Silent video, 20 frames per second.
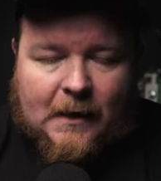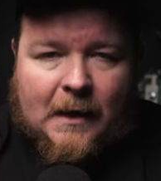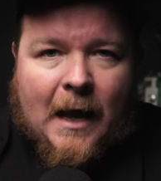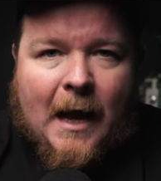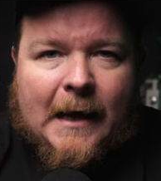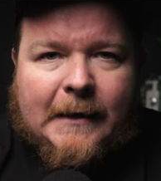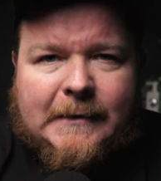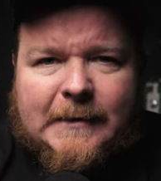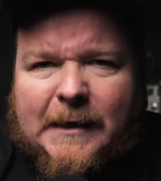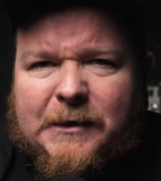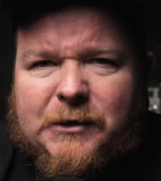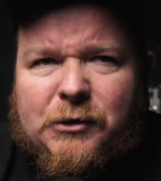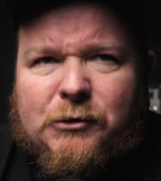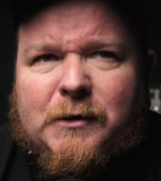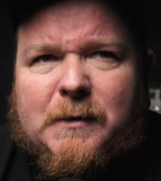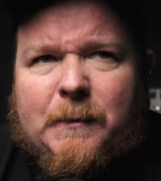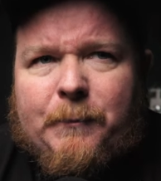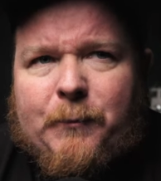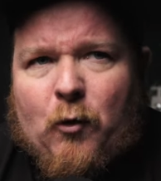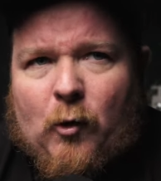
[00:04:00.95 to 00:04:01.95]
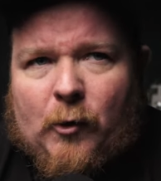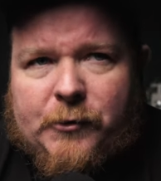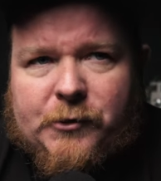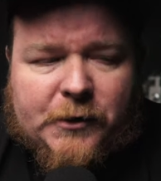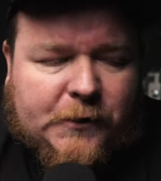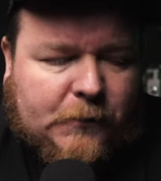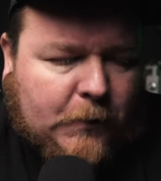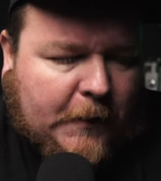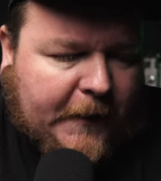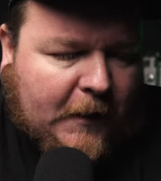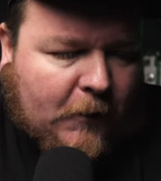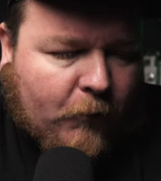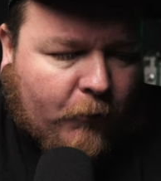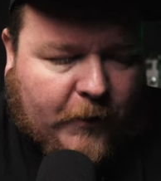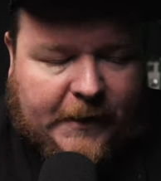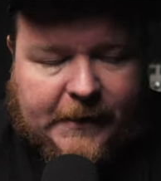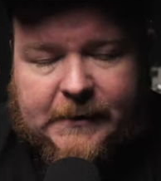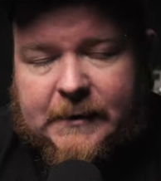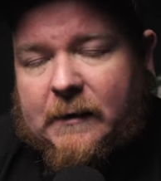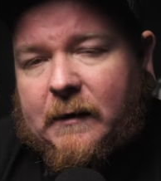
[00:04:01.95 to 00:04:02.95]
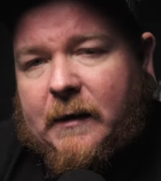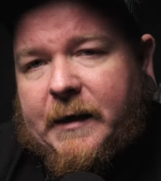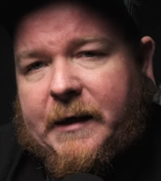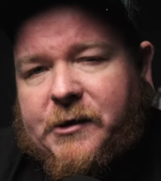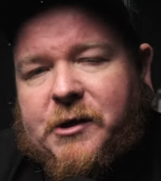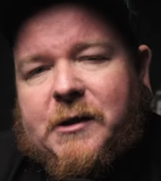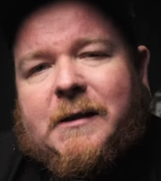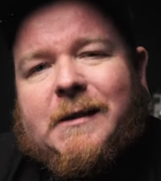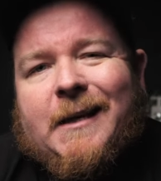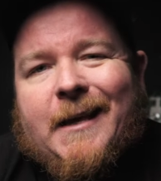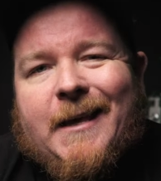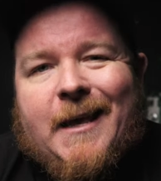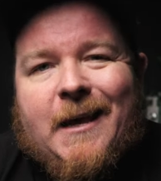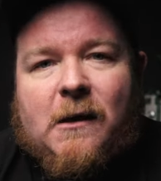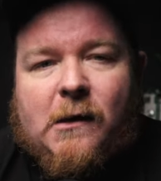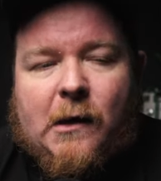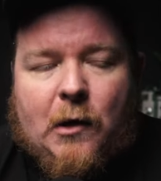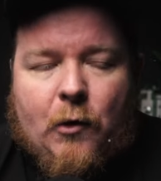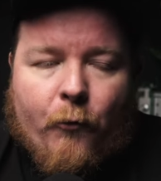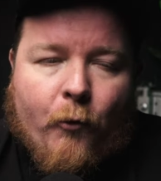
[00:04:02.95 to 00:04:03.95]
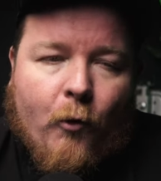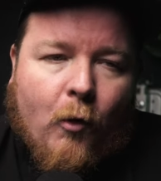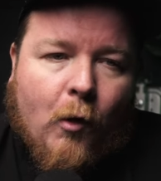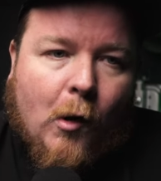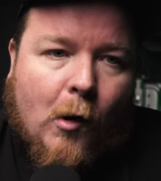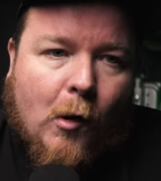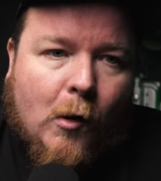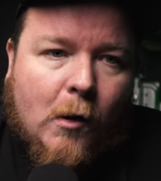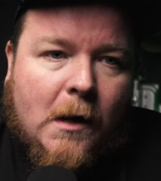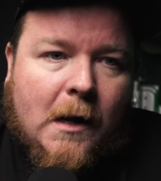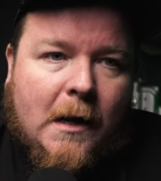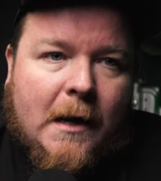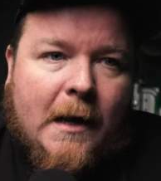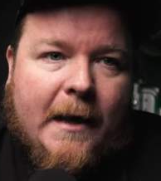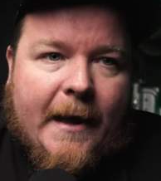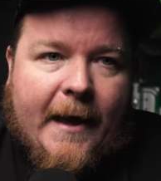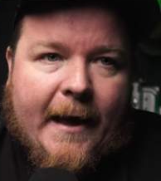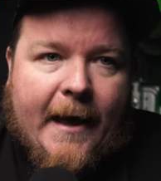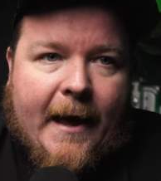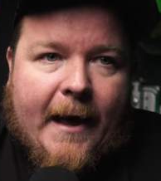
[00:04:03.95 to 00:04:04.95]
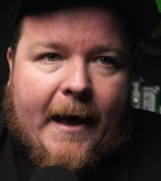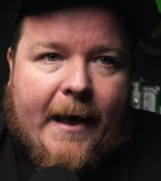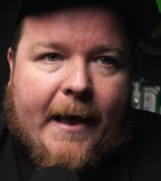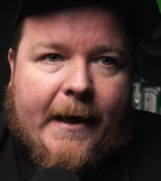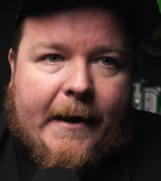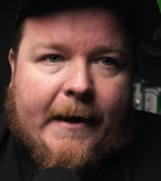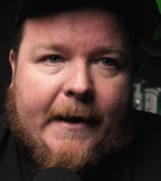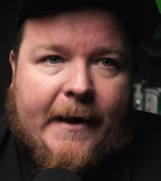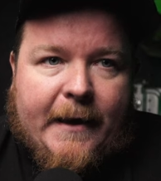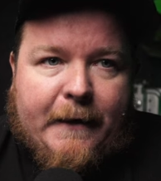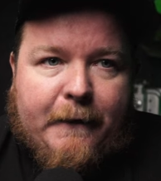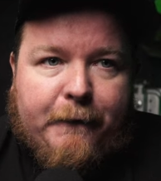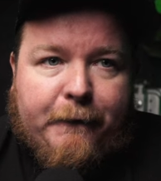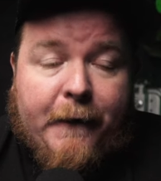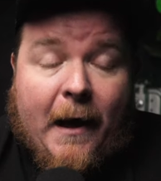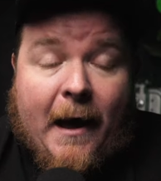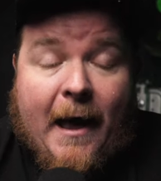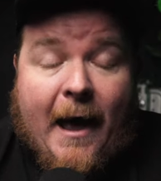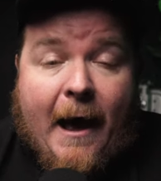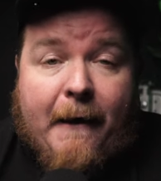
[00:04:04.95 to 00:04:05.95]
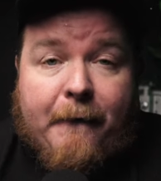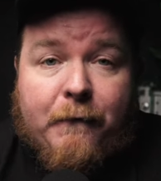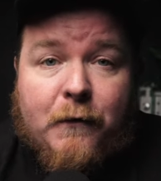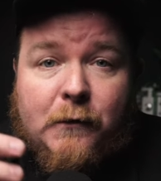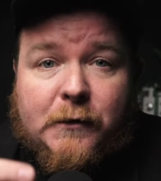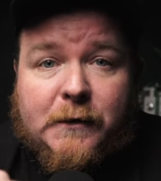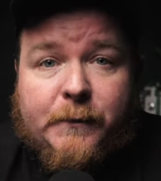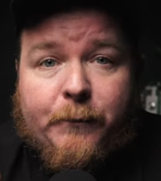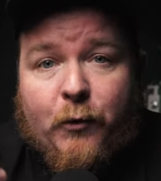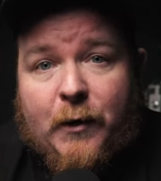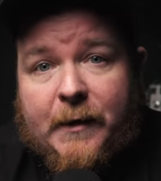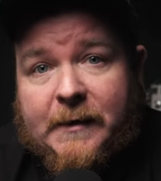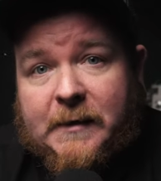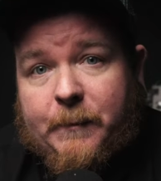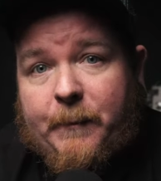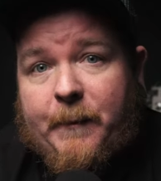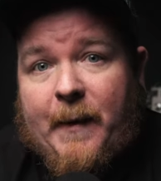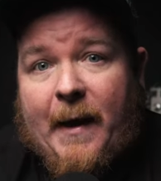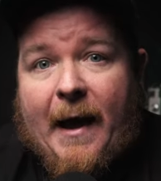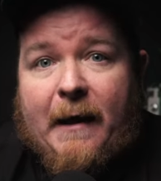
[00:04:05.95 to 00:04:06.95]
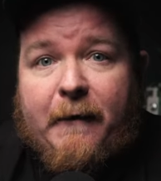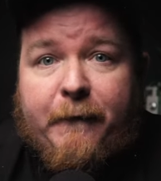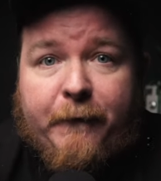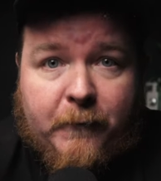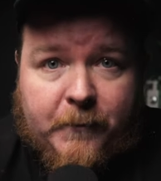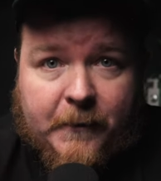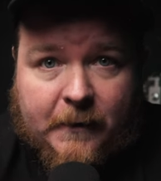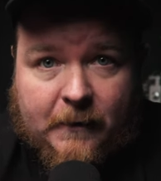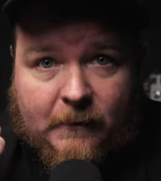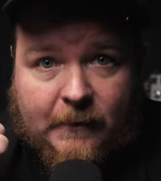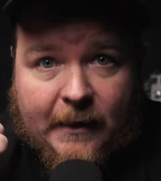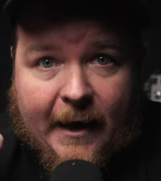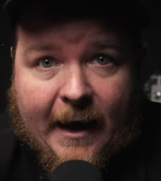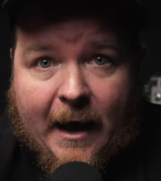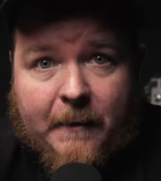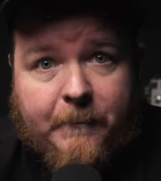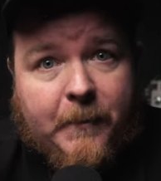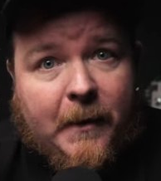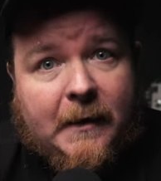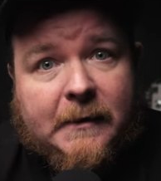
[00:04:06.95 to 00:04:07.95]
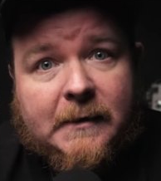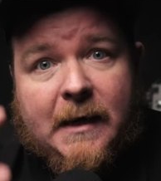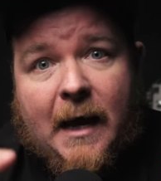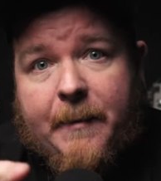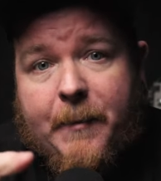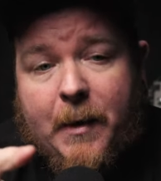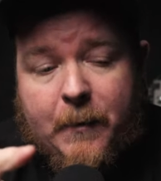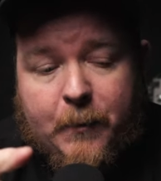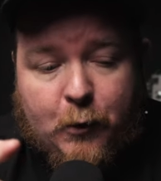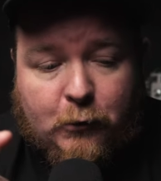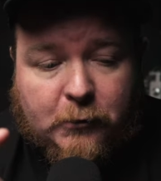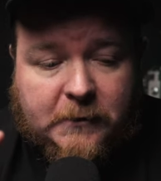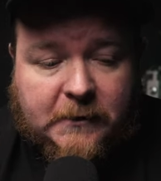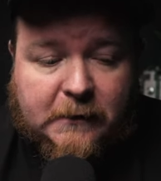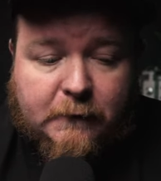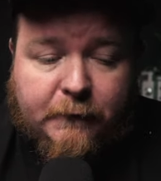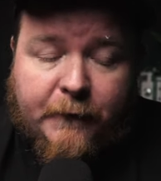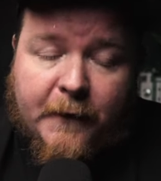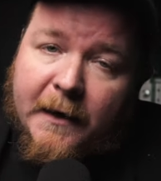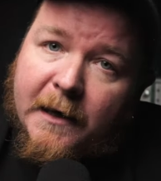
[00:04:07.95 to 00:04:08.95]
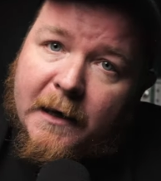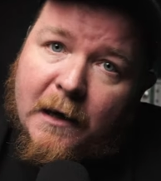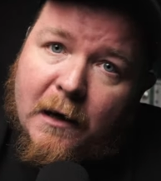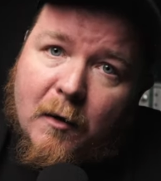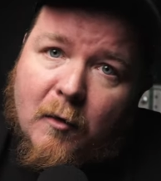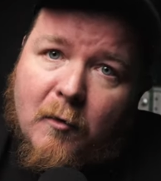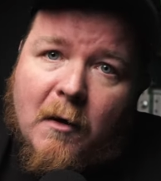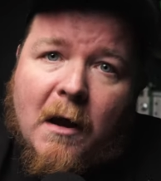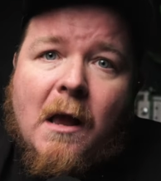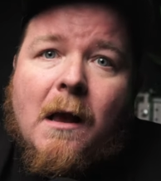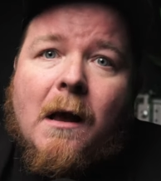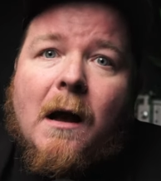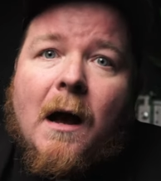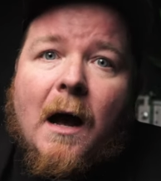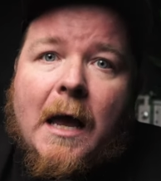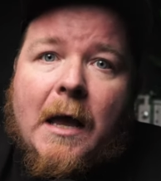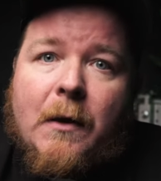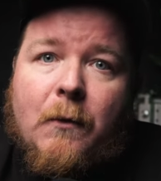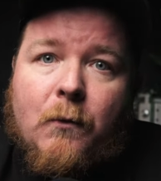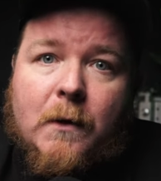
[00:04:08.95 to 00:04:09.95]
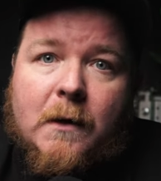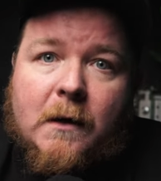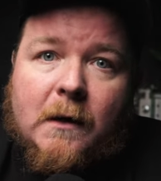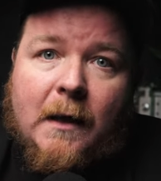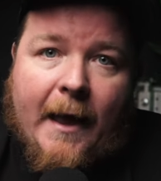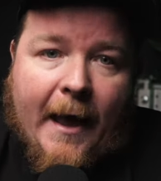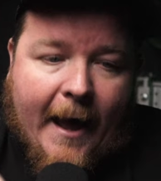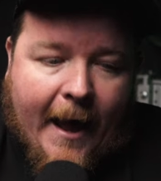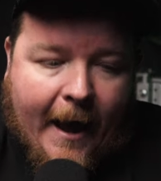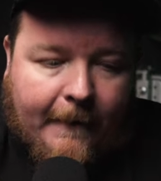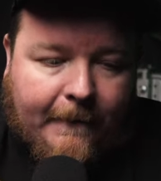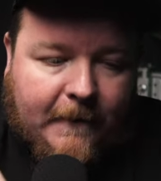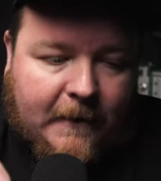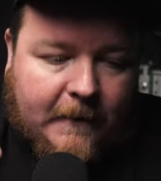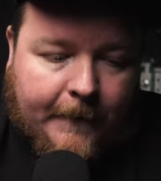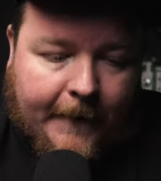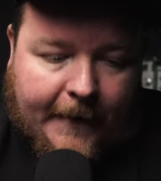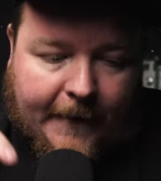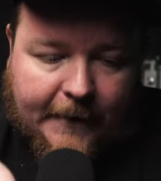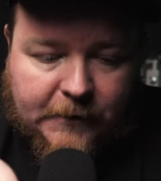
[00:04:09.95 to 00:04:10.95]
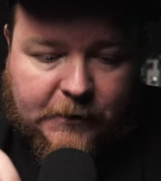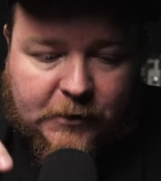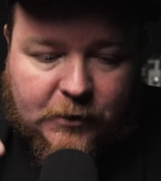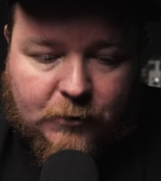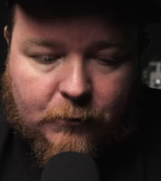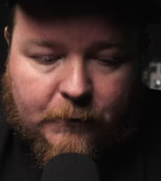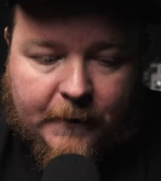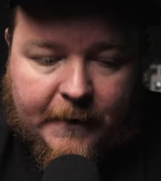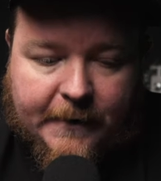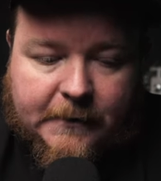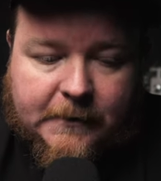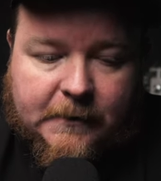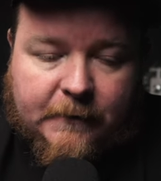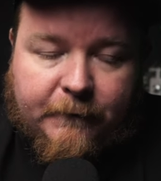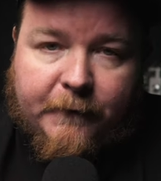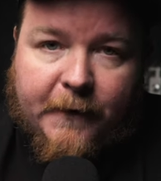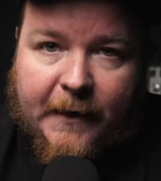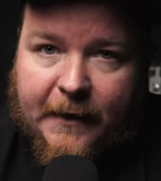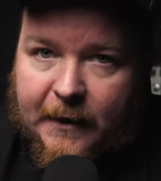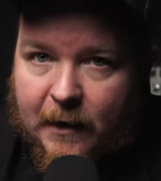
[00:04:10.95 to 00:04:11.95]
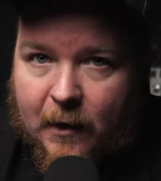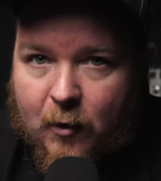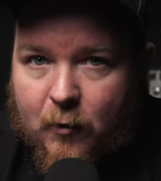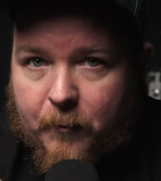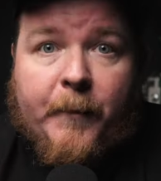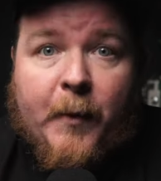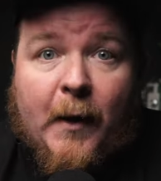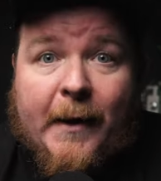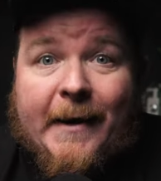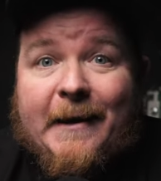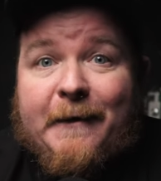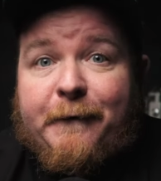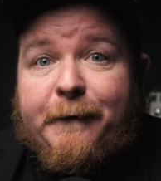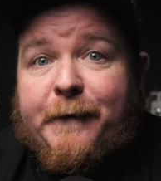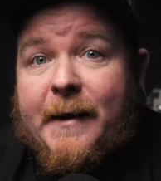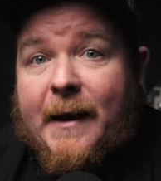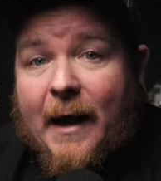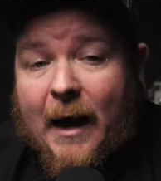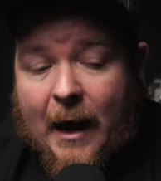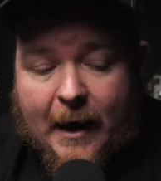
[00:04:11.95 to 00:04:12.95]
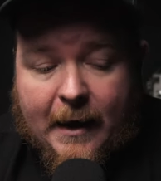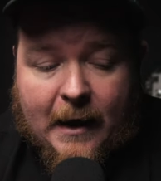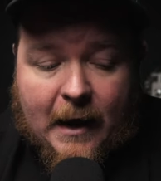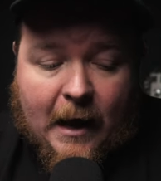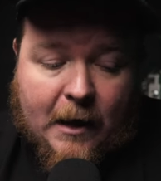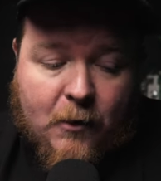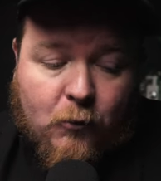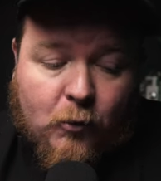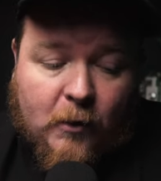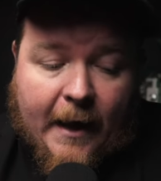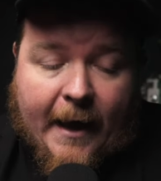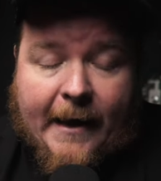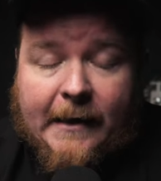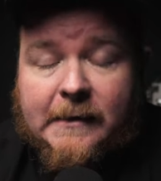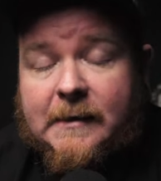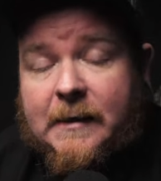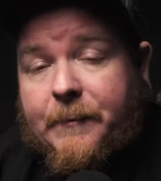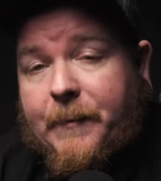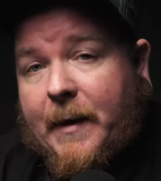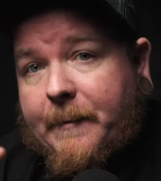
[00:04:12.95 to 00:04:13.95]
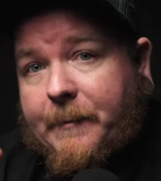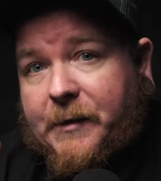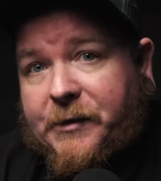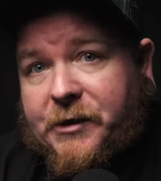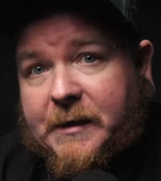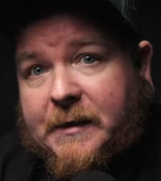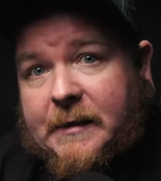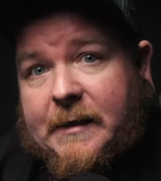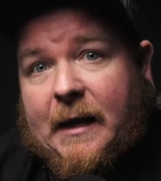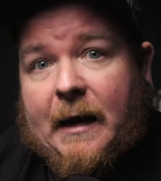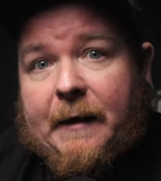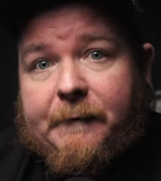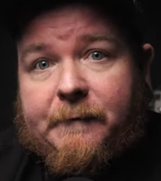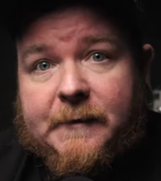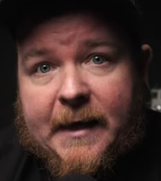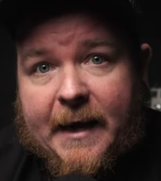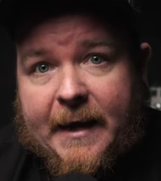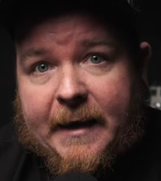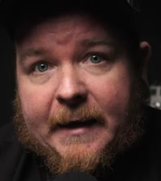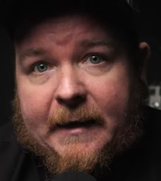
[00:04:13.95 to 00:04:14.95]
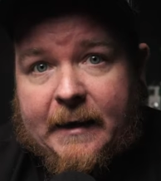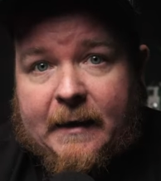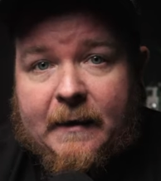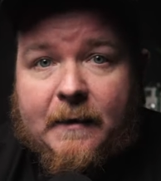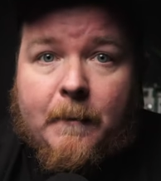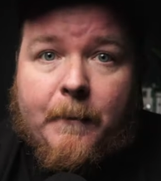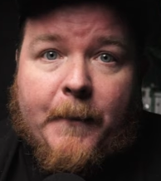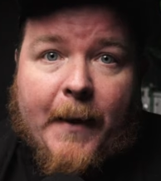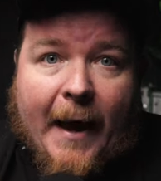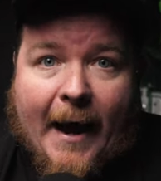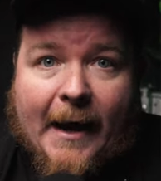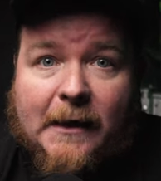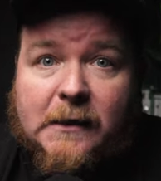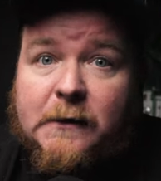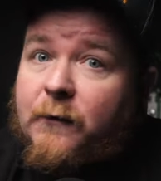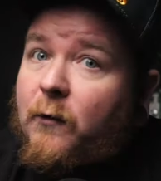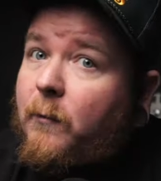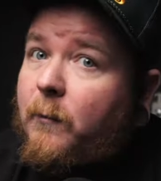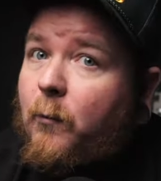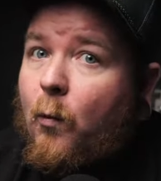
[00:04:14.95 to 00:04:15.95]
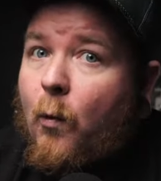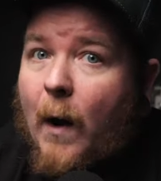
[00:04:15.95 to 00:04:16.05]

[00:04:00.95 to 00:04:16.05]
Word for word: I did do some portraits with it recently just to kill a roll, and if I have those prints back from the lab by the time I post this video, I will add them into this video. But if not, I will add some images that I've taken in the past from